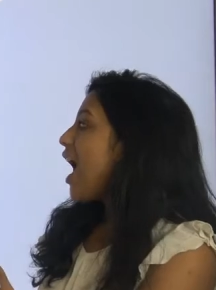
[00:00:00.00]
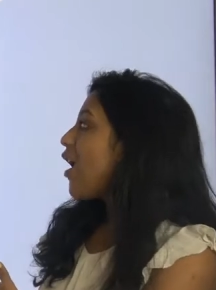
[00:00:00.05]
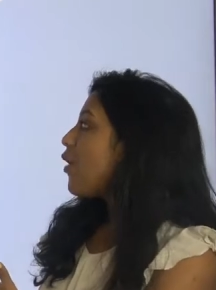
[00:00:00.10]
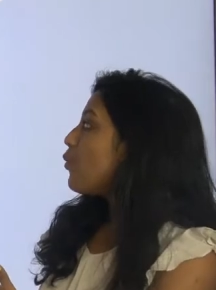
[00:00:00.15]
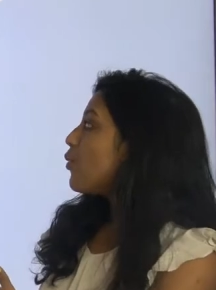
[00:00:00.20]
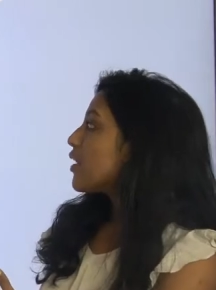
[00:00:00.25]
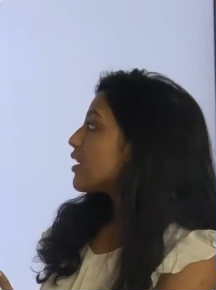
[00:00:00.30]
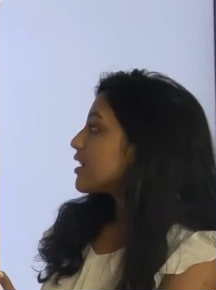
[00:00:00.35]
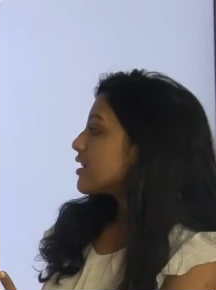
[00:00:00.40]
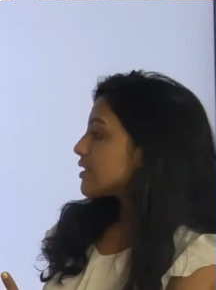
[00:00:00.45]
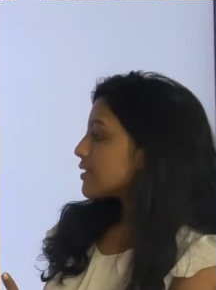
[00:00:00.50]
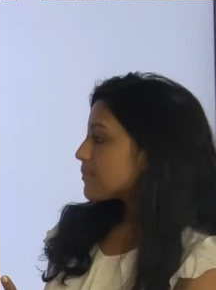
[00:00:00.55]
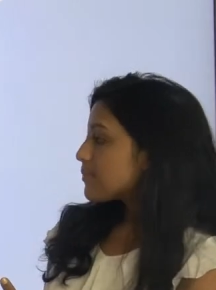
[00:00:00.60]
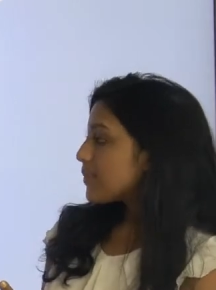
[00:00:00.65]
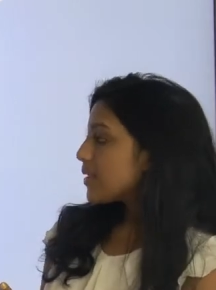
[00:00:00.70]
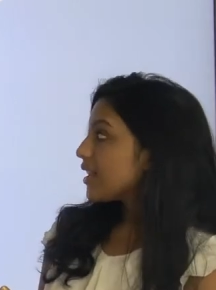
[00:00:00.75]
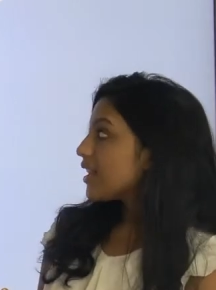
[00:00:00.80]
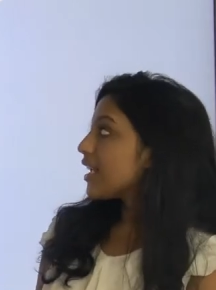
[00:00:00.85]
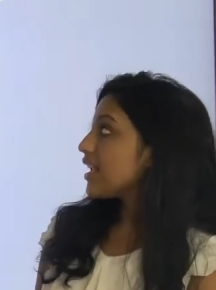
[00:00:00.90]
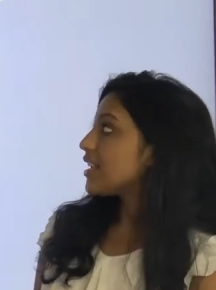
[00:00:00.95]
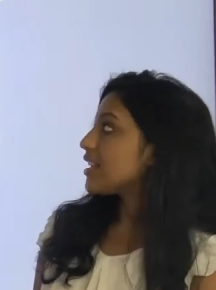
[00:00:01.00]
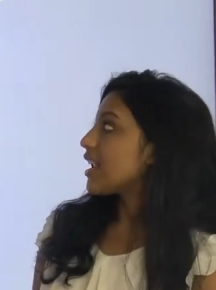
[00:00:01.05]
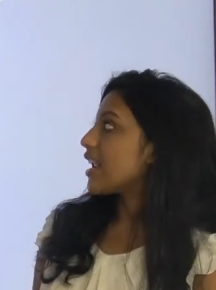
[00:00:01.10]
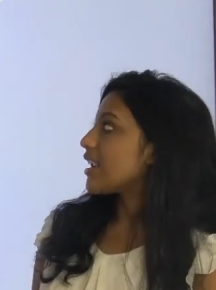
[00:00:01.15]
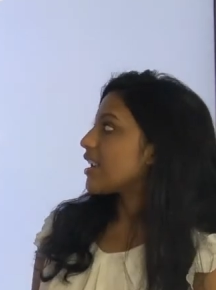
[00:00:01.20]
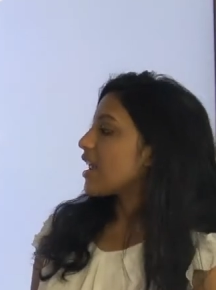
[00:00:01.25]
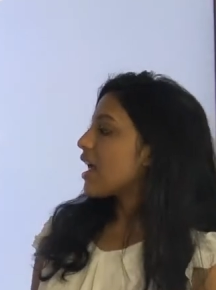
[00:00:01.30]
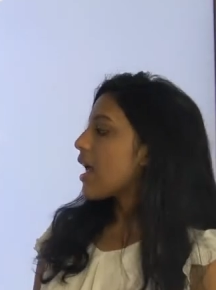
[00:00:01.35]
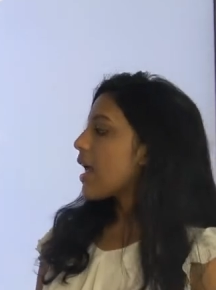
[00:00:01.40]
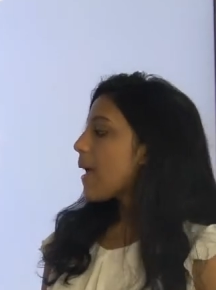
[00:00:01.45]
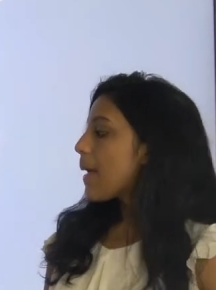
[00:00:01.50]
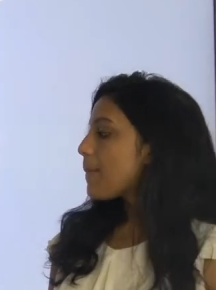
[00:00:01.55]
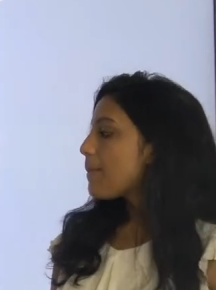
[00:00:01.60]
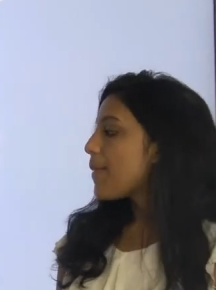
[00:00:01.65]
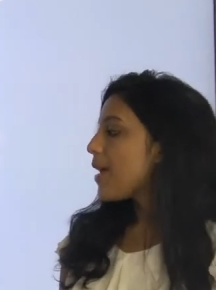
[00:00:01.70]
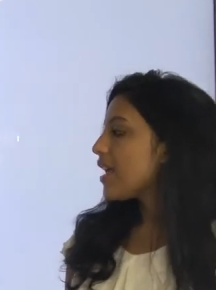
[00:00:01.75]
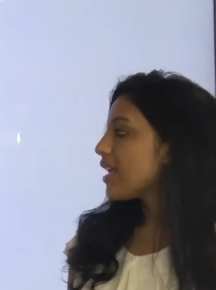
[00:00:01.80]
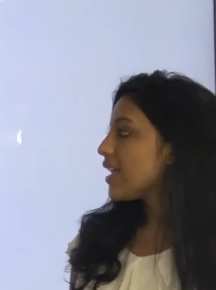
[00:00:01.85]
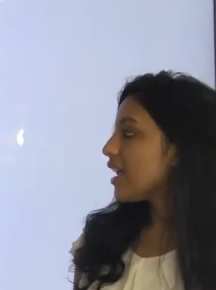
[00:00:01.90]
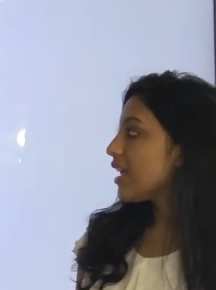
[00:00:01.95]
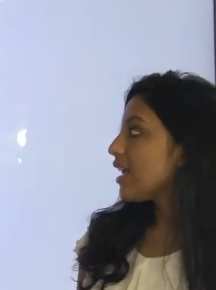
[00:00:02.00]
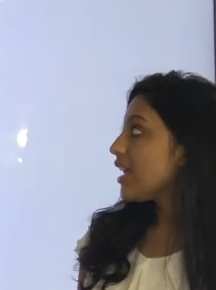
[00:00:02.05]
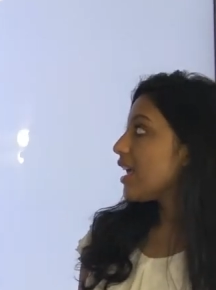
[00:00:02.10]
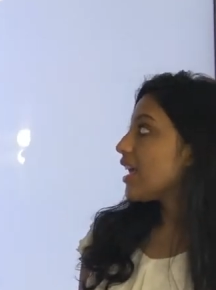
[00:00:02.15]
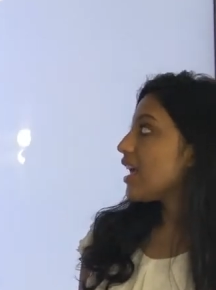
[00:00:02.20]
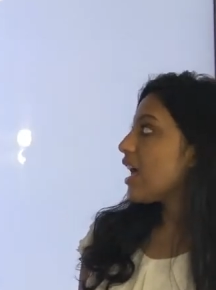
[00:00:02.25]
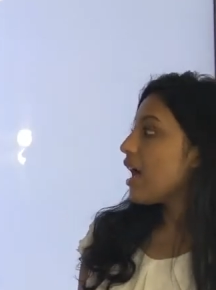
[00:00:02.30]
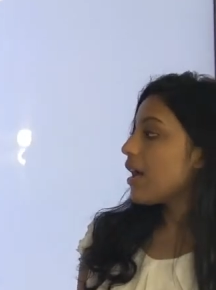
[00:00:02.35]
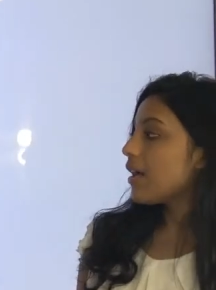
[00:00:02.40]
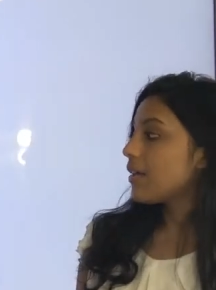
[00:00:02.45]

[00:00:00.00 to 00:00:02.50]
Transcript: and what is malignant, making